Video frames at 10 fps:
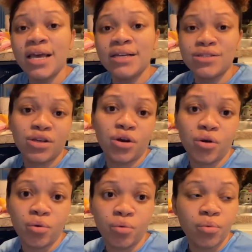
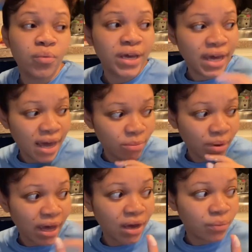So we came
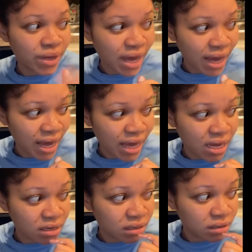back, we
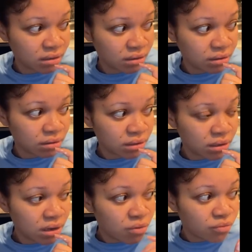ate,
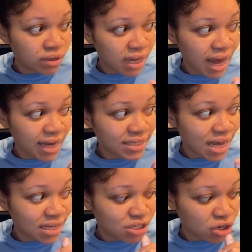relaxed,
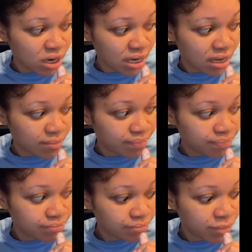got started.
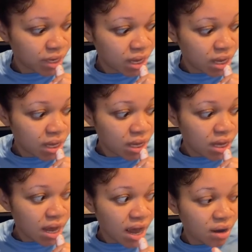
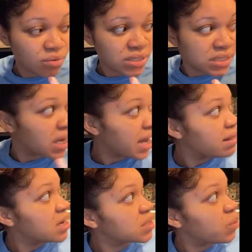I would say, and
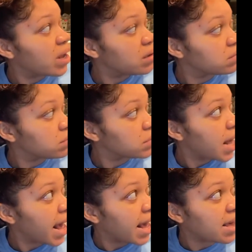then it's what?
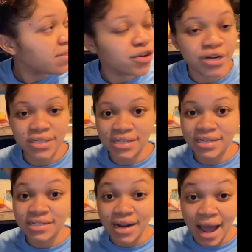
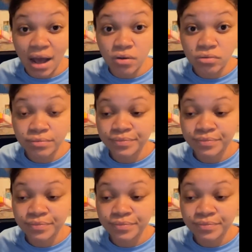8:36 now.